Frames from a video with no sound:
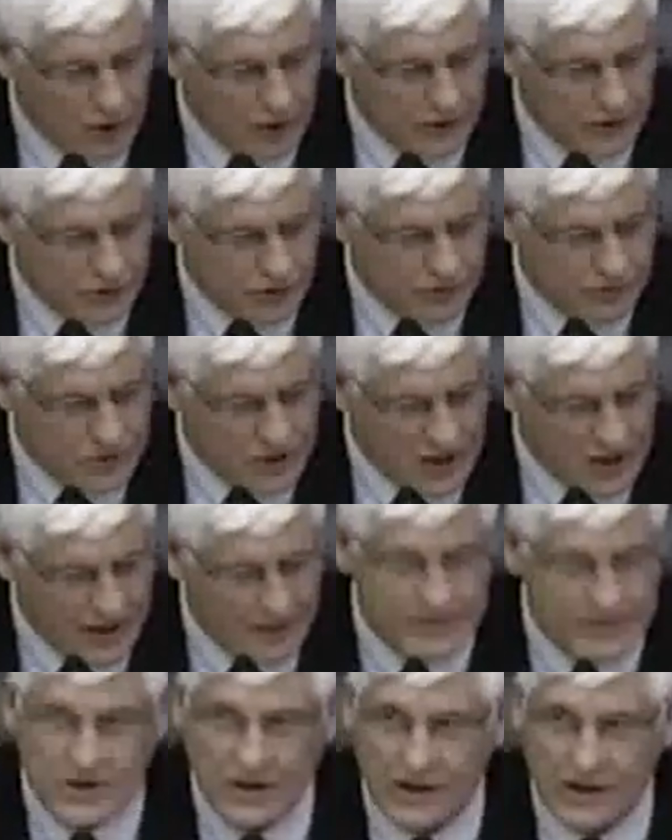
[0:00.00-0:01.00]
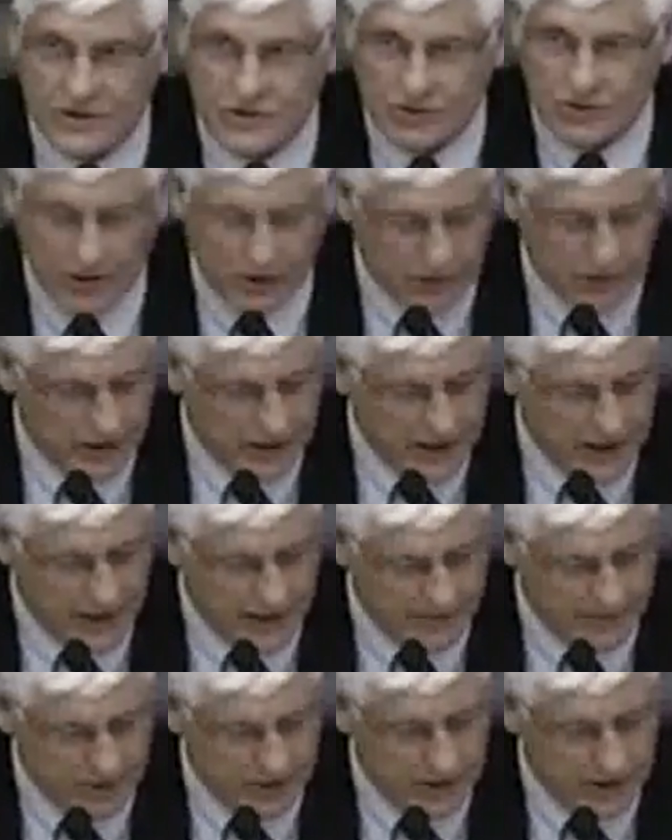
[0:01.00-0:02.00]
long-term jobs and a stronger
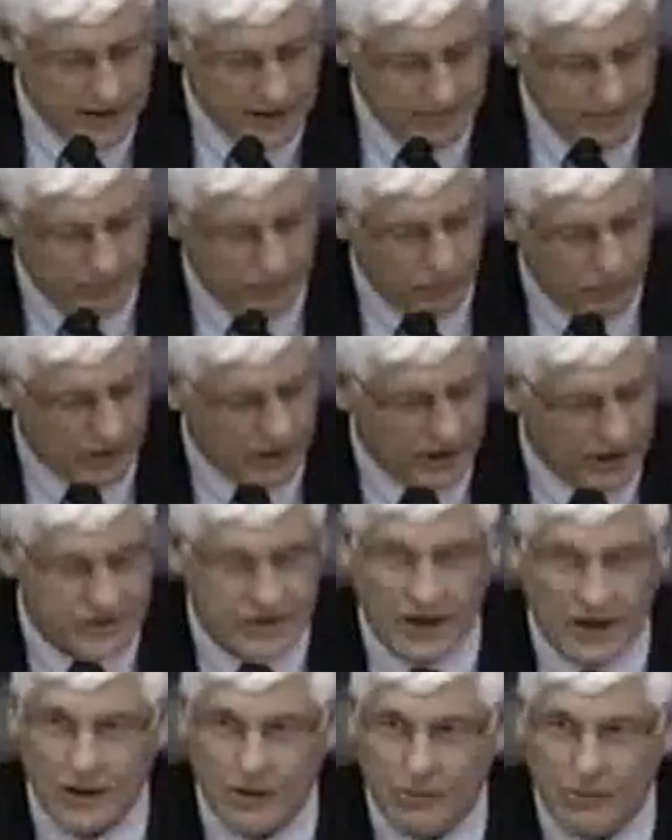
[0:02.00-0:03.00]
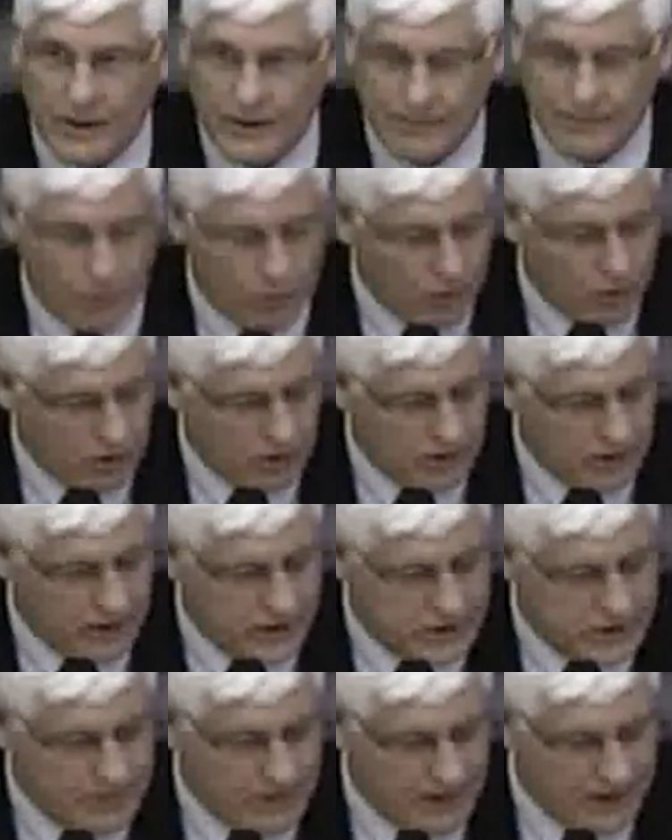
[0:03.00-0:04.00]
economy before we can tolerate more
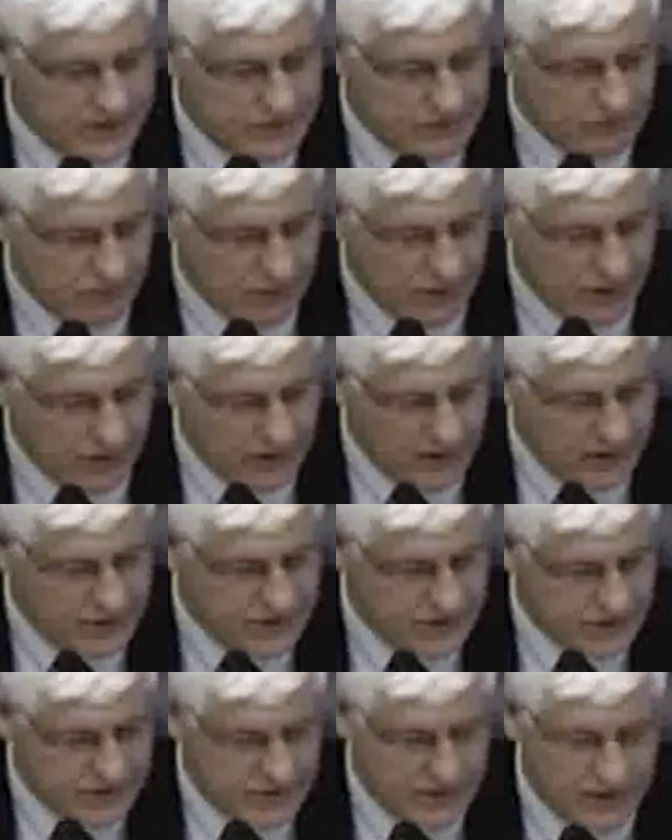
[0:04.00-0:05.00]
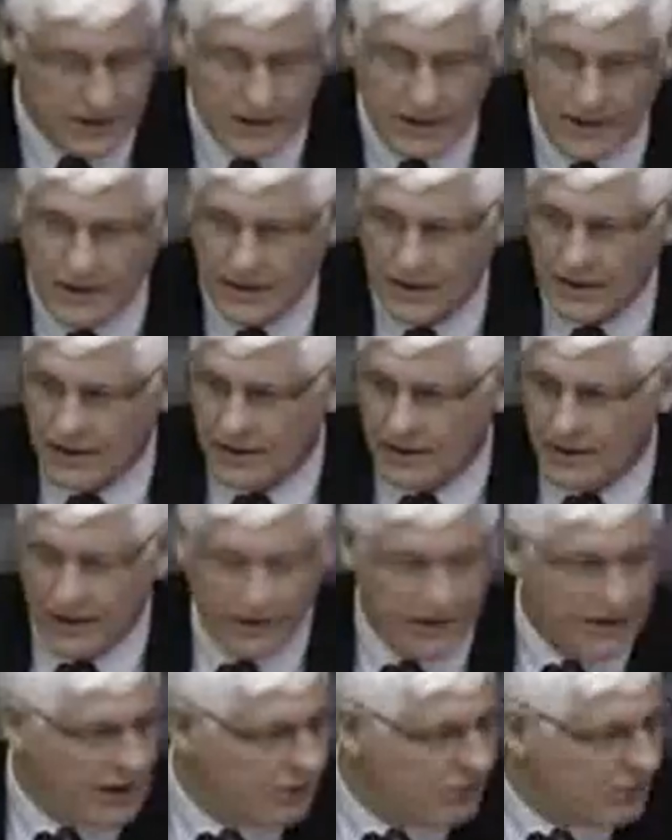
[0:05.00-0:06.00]
expansive regulations.
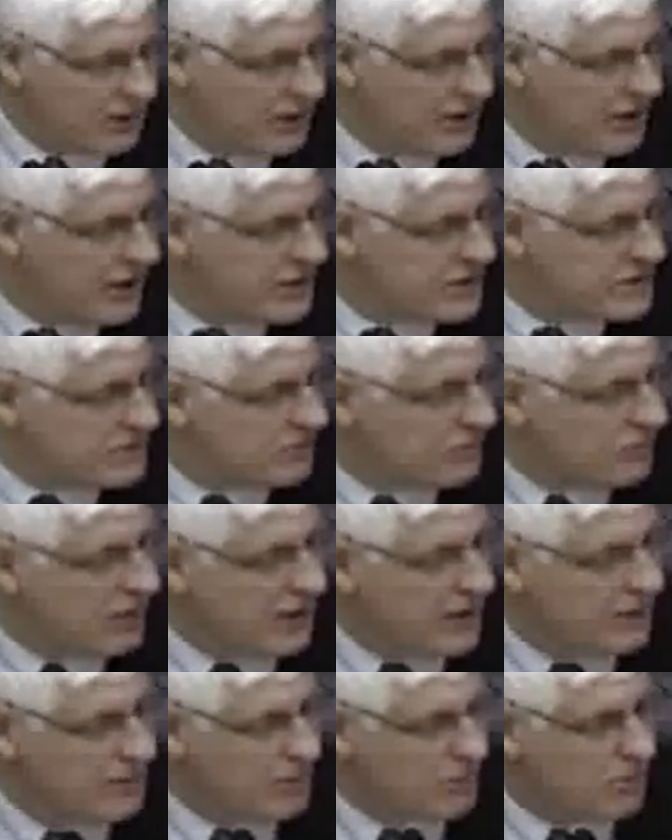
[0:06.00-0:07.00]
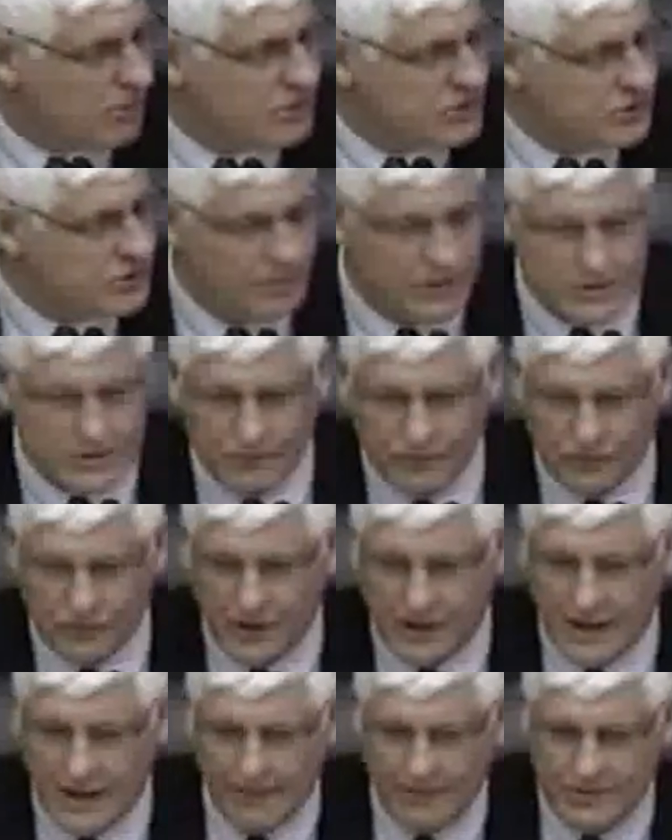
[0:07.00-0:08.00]
I now recognize Ranking Member Mr. Bishop for
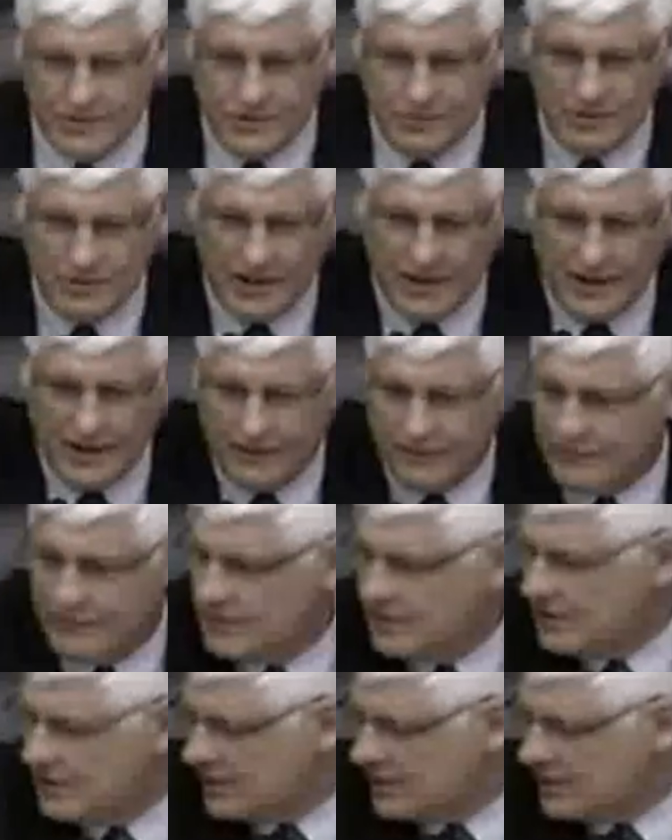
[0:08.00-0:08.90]
any comments you may have.